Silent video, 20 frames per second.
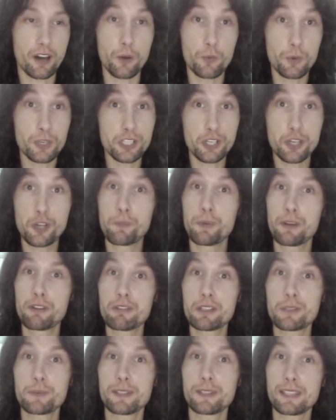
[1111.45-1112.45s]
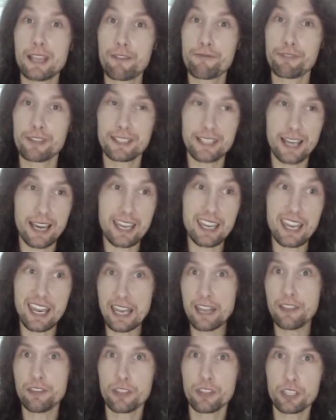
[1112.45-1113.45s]
I Wish It Could Be Christmas Every Day
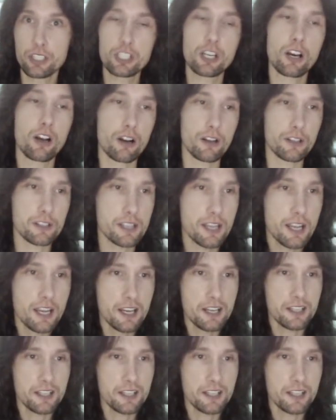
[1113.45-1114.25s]
in the charts.